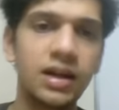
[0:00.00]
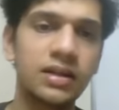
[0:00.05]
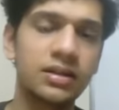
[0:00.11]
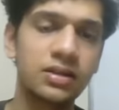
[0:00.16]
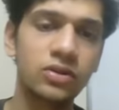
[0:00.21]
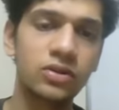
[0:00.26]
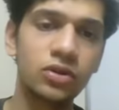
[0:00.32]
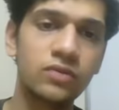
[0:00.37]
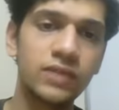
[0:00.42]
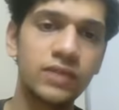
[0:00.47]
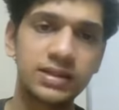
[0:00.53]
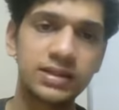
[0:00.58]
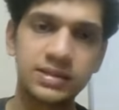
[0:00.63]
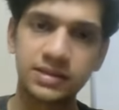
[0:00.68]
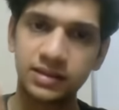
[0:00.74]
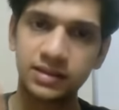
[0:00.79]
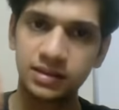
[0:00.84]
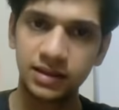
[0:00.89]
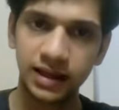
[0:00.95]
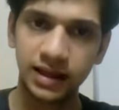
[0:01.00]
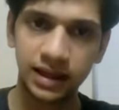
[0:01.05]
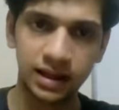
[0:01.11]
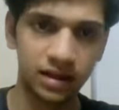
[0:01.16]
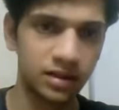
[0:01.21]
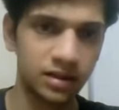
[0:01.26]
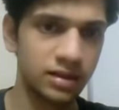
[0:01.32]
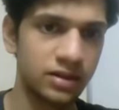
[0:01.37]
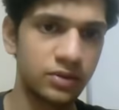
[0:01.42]
The good ones get
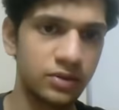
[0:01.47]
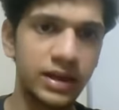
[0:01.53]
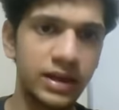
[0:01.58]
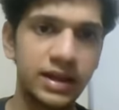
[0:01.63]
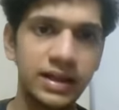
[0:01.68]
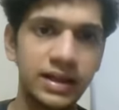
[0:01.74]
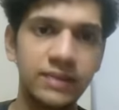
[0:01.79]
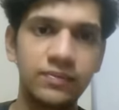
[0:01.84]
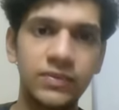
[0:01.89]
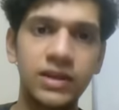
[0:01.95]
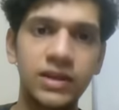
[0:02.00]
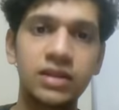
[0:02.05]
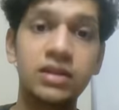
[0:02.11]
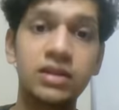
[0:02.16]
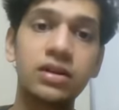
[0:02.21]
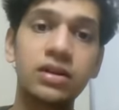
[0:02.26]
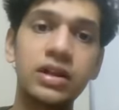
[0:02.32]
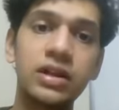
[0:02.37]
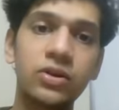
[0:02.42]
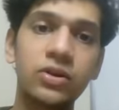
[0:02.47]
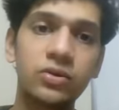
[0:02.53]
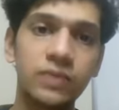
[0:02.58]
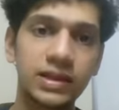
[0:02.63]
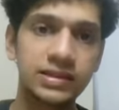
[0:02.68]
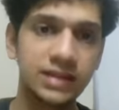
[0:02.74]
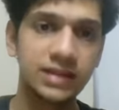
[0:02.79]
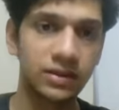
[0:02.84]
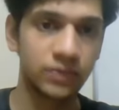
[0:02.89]
120. The really good
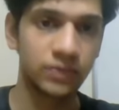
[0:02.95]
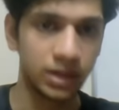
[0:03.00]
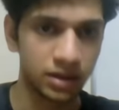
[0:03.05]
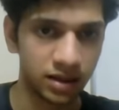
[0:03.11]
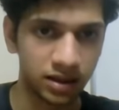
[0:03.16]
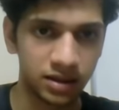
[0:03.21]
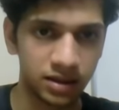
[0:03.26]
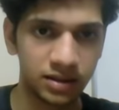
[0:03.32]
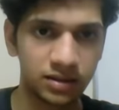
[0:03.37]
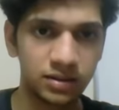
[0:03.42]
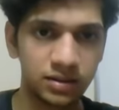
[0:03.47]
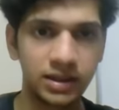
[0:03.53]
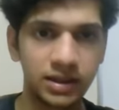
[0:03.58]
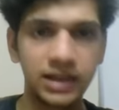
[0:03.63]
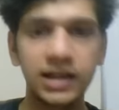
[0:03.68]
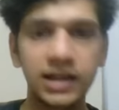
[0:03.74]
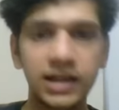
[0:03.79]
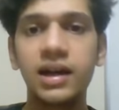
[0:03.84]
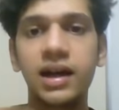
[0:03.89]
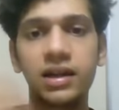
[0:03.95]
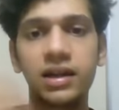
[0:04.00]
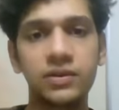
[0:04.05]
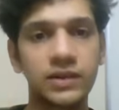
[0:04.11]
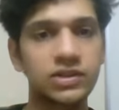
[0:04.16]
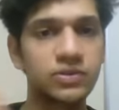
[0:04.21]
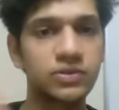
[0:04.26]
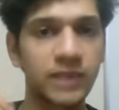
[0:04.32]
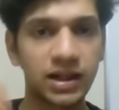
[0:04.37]
ones get 130. The
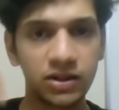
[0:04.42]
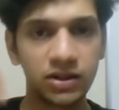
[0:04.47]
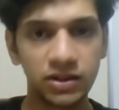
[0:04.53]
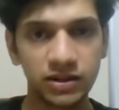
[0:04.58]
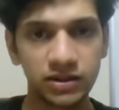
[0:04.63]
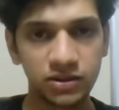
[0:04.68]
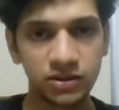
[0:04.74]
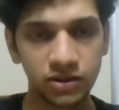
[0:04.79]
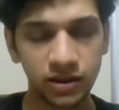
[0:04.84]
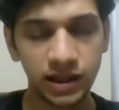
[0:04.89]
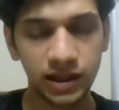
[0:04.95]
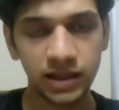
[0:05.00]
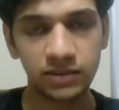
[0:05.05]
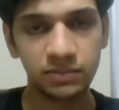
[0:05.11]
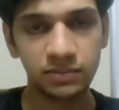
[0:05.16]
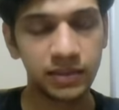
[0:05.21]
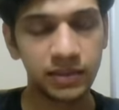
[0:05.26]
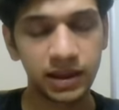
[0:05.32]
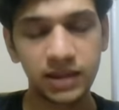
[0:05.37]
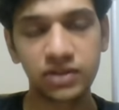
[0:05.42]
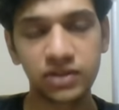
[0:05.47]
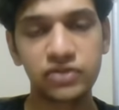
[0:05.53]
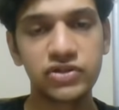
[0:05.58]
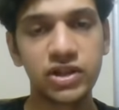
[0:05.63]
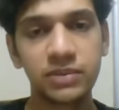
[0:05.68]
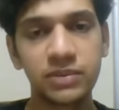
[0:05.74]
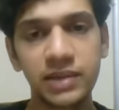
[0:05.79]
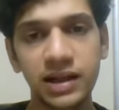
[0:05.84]
ones who make it to
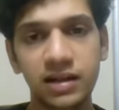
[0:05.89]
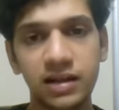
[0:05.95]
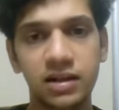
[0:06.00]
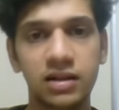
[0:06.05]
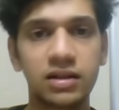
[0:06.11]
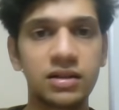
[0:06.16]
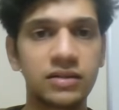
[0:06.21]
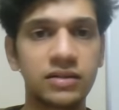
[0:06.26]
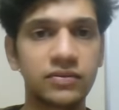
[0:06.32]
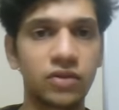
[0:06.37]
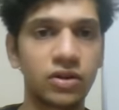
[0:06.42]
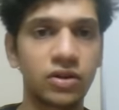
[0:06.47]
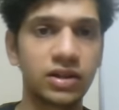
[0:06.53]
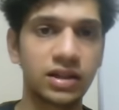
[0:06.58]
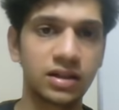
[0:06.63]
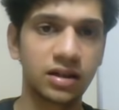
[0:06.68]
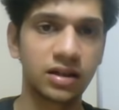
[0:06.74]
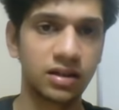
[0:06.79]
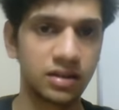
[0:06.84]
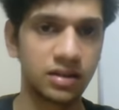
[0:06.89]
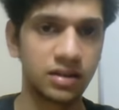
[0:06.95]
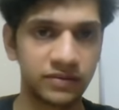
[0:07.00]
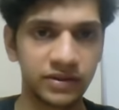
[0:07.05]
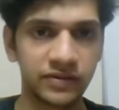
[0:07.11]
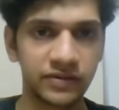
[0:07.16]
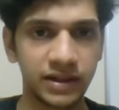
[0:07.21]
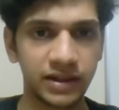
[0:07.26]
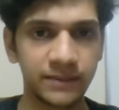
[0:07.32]
JB get 140 and
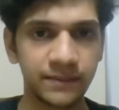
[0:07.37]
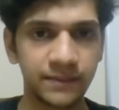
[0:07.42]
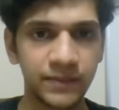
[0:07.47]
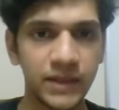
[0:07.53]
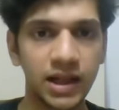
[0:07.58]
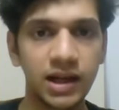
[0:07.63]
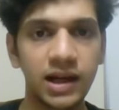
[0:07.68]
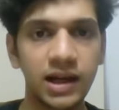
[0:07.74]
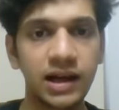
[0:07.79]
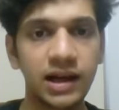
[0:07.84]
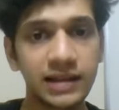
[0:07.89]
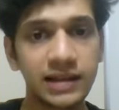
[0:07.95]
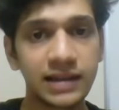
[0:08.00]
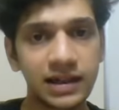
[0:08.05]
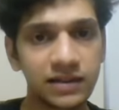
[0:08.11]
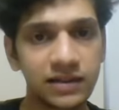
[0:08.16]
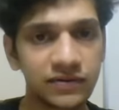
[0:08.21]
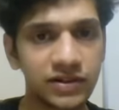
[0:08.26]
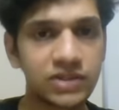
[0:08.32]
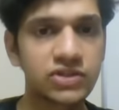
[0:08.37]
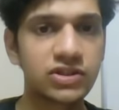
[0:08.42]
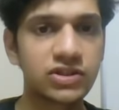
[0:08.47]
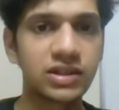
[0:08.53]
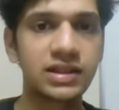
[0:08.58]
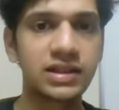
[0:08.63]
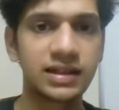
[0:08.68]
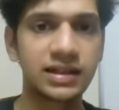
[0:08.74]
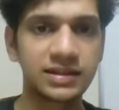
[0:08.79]
150. That
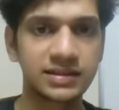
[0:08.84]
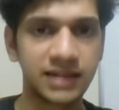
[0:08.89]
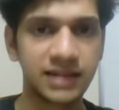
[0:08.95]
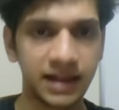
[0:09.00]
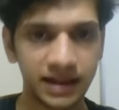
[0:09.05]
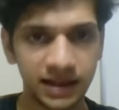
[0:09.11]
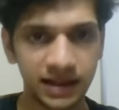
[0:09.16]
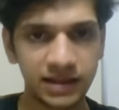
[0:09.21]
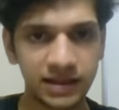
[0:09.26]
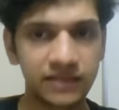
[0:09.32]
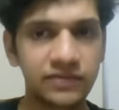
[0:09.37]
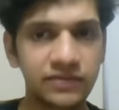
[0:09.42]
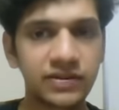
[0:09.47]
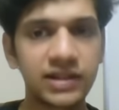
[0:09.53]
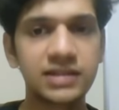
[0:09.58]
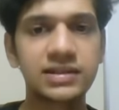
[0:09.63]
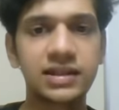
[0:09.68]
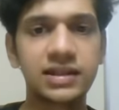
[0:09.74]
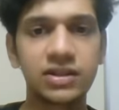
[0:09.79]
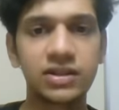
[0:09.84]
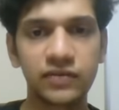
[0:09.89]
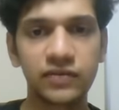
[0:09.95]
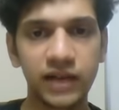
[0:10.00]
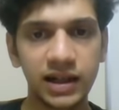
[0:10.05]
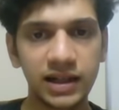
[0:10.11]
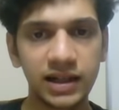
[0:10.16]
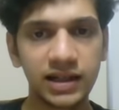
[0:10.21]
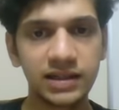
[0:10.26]
differential that is there, that difference that you're
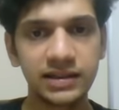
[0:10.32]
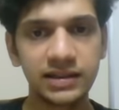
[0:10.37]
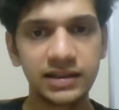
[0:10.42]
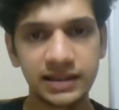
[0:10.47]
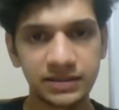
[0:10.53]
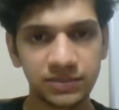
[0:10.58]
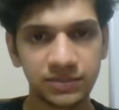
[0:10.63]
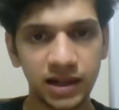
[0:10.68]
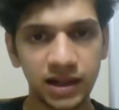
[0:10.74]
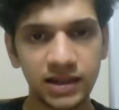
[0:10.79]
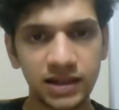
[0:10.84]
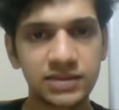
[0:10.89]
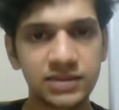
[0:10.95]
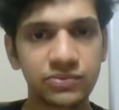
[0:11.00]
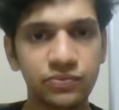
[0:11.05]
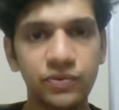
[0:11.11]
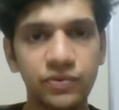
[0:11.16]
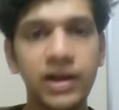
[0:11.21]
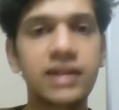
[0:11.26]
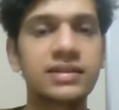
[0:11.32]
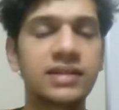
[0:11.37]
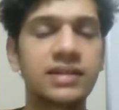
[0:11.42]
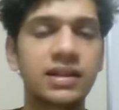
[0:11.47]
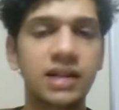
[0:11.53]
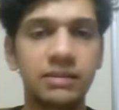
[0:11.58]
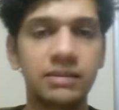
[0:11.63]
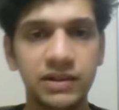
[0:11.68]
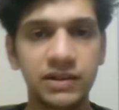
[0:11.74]
finding in these marks, where is
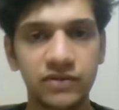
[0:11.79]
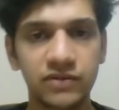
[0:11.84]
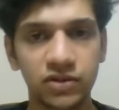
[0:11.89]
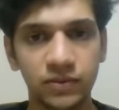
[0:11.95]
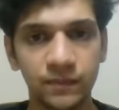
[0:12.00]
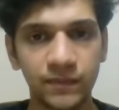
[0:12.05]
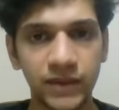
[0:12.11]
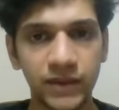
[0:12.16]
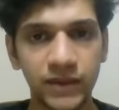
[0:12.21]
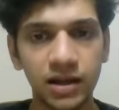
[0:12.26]
that coming from?